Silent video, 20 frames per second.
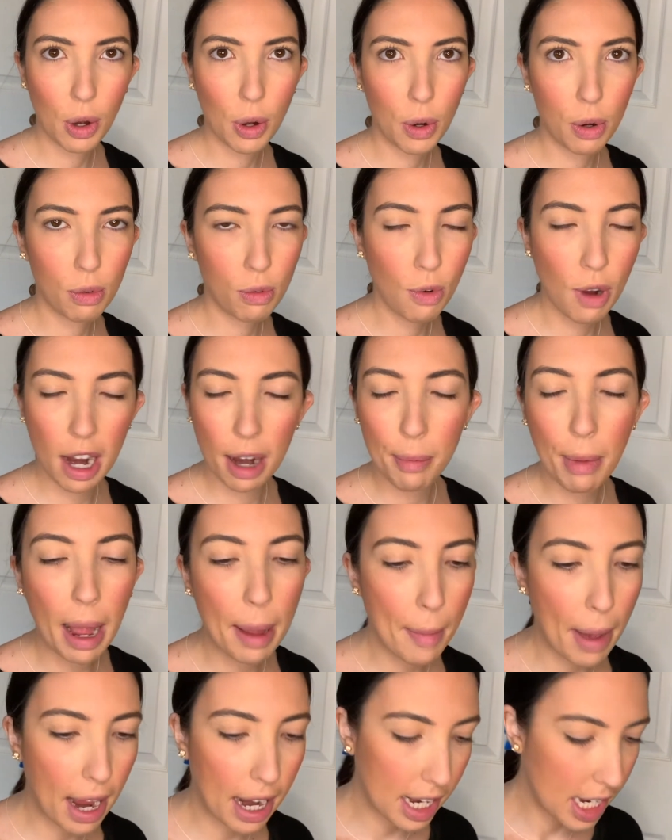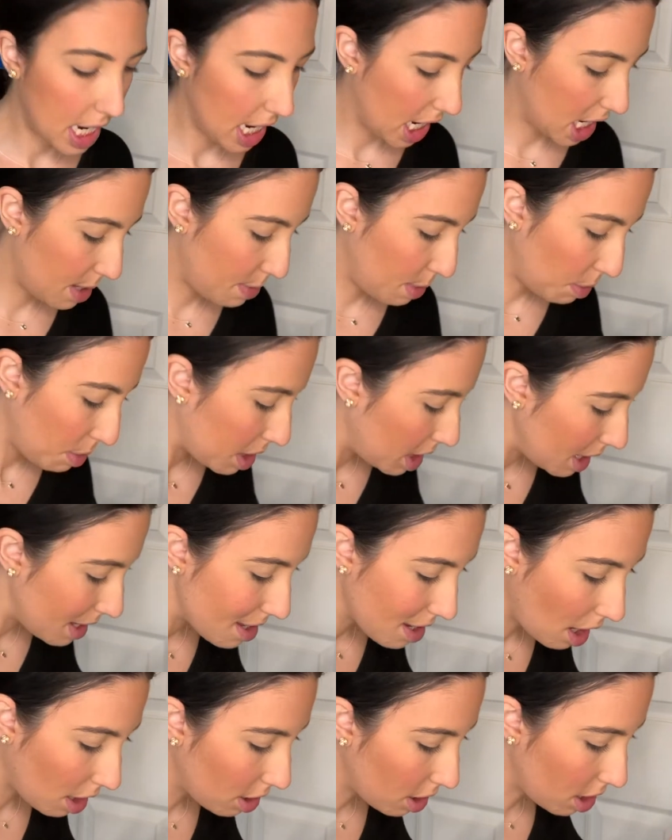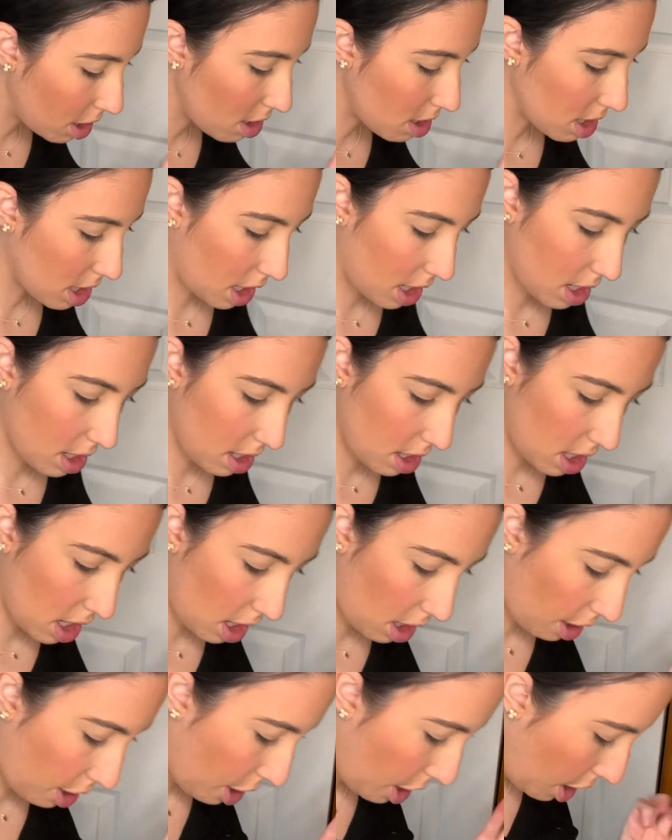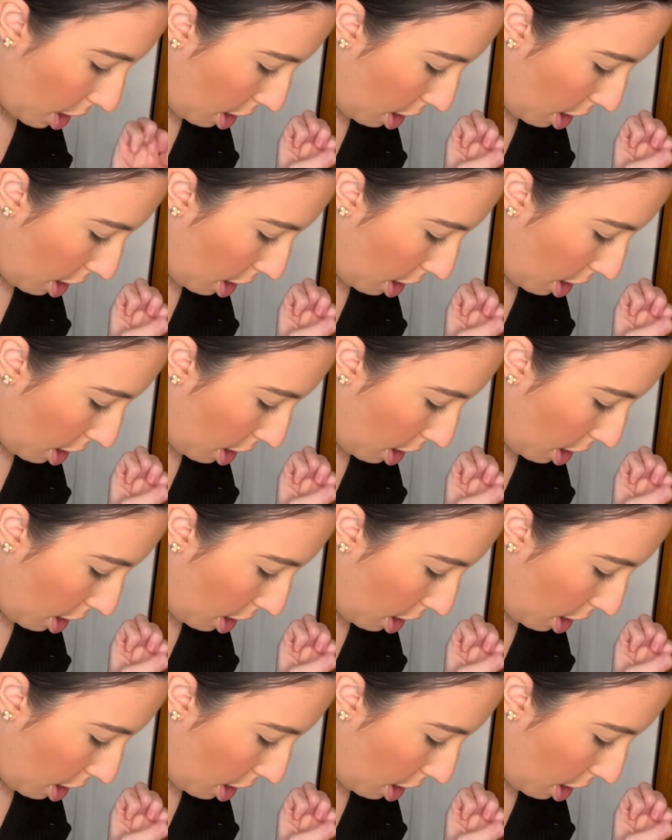where my mind takes me with these colors because they're